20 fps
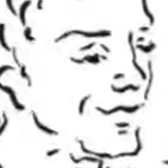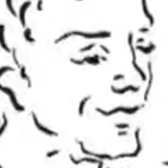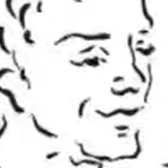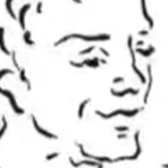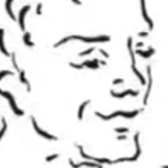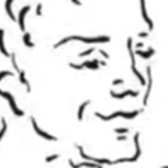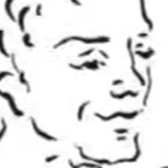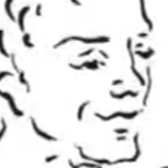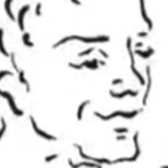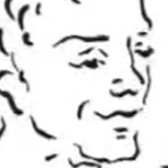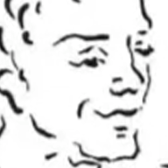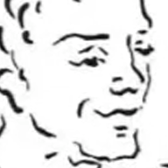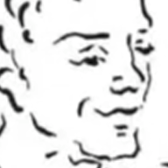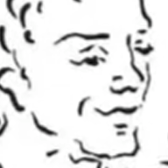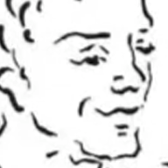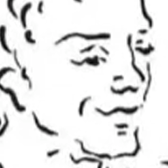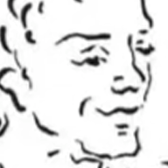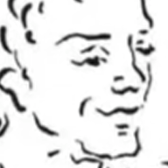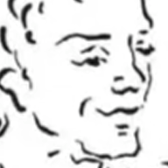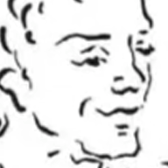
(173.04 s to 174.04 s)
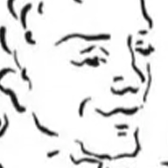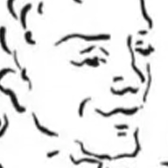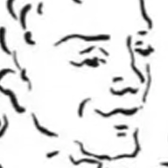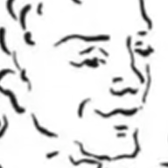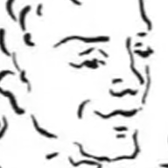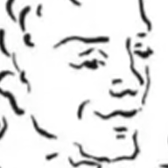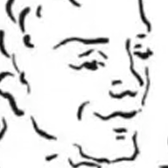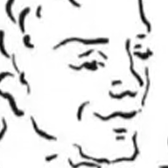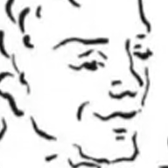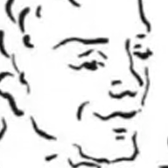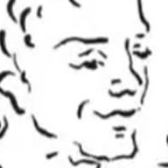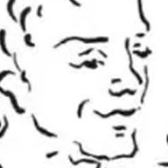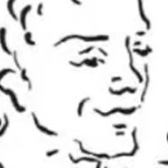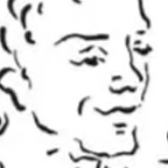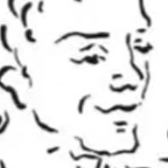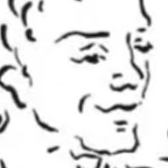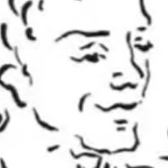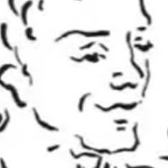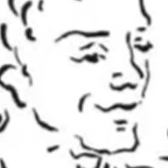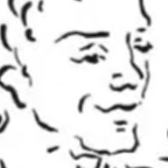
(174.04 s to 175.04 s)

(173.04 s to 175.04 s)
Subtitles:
(silence)